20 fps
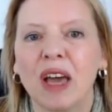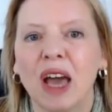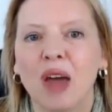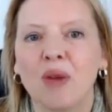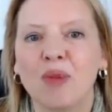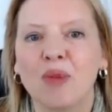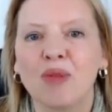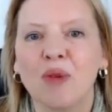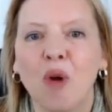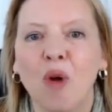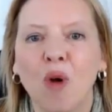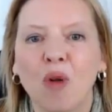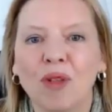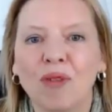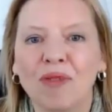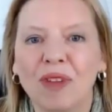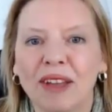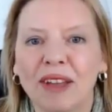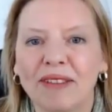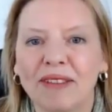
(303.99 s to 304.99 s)
And with all
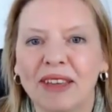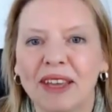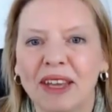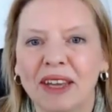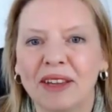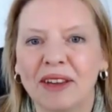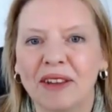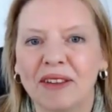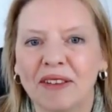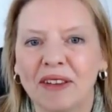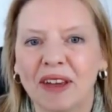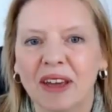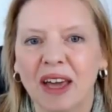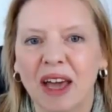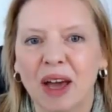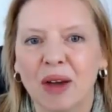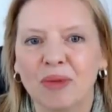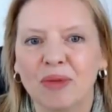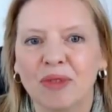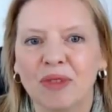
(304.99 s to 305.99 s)
of that taken into
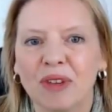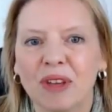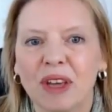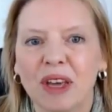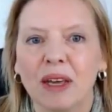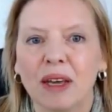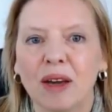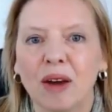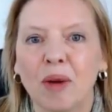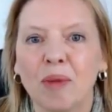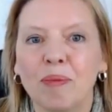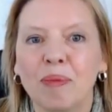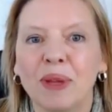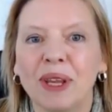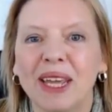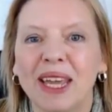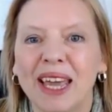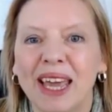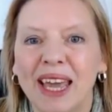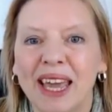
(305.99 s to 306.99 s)
account,
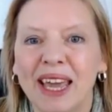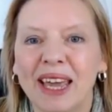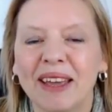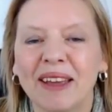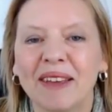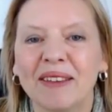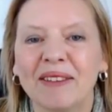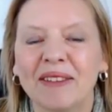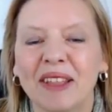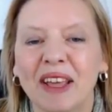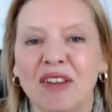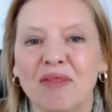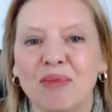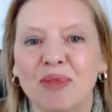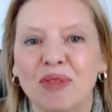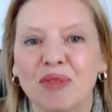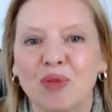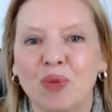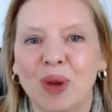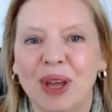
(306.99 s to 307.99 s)
Company A is left
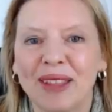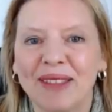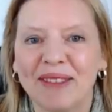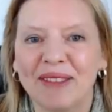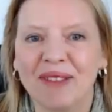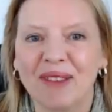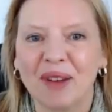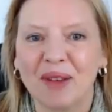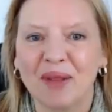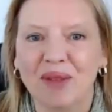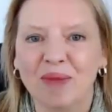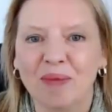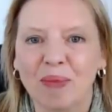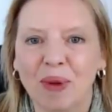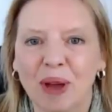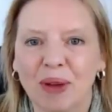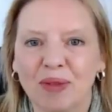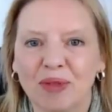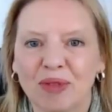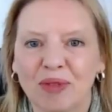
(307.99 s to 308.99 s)
with
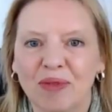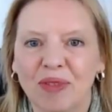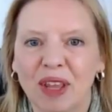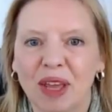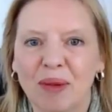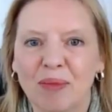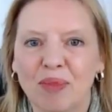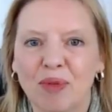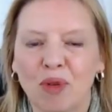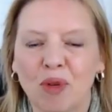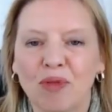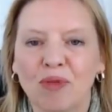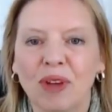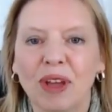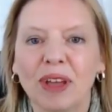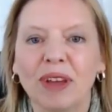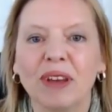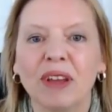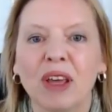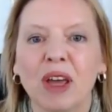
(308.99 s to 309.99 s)
£20,000 of net
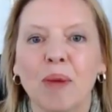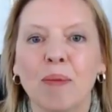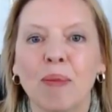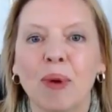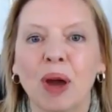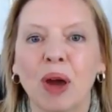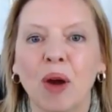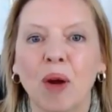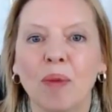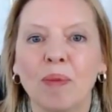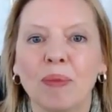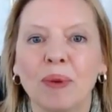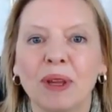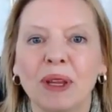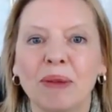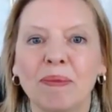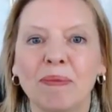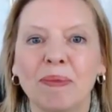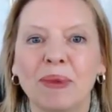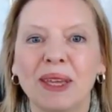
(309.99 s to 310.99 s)
profit, but
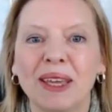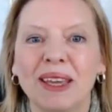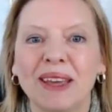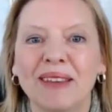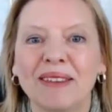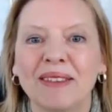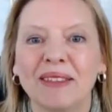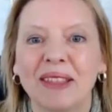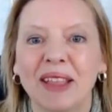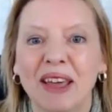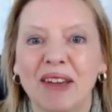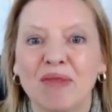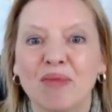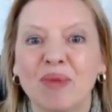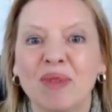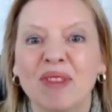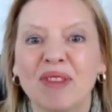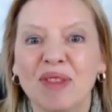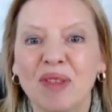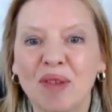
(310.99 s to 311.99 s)
Company B is left
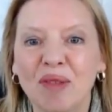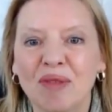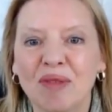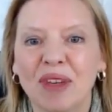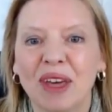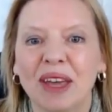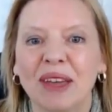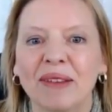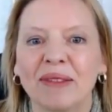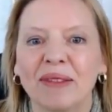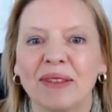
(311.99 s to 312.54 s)
with nothing.